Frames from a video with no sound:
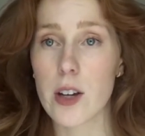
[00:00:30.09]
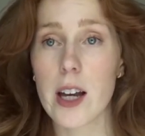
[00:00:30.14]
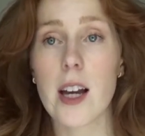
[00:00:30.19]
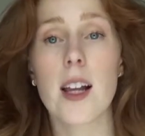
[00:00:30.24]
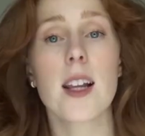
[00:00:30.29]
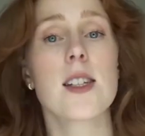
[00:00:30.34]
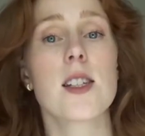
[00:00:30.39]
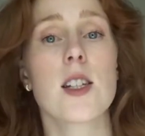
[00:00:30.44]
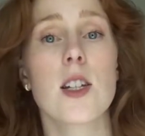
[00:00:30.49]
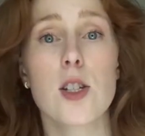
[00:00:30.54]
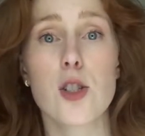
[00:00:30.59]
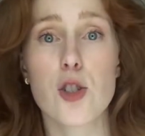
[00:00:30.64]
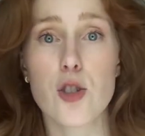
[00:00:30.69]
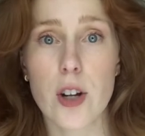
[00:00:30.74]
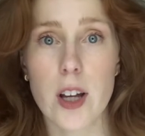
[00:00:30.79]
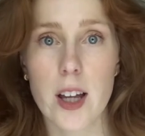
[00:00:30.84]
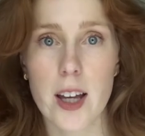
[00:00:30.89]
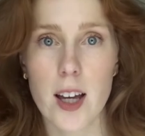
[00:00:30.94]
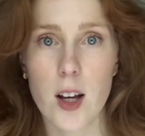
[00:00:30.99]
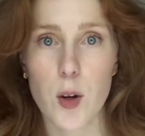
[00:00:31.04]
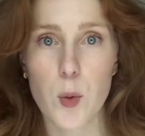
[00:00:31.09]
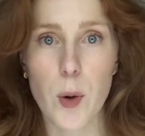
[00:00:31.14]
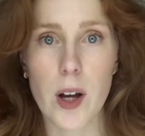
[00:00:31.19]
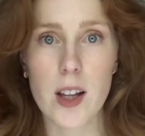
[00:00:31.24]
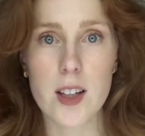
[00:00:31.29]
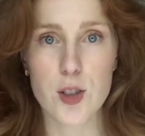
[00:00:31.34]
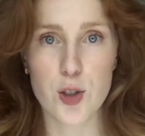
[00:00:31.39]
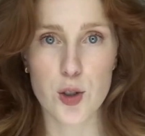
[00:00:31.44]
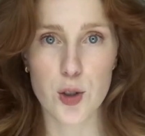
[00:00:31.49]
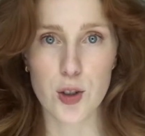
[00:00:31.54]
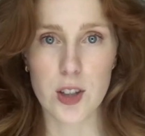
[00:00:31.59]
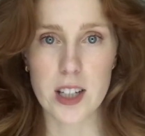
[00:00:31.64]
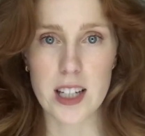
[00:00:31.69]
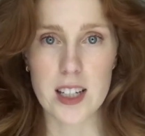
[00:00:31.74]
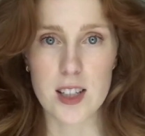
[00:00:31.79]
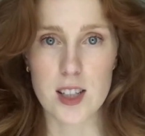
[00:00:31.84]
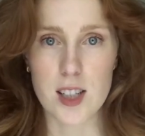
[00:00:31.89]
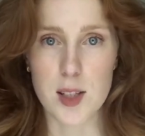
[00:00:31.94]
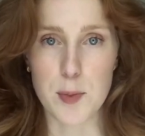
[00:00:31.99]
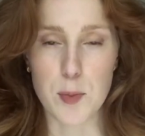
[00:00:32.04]
at least in Australia, well and truly
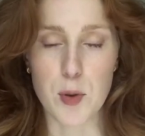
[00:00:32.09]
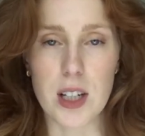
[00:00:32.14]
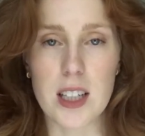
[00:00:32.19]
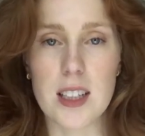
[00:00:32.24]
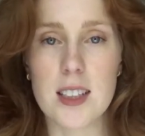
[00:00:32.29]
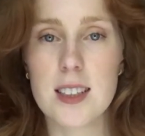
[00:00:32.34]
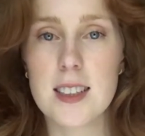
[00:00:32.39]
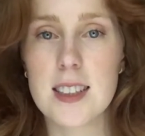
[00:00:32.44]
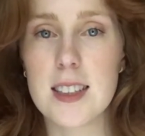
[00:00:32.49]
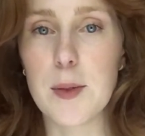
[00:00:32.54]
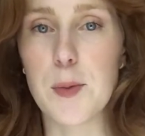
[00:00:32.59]
into spring.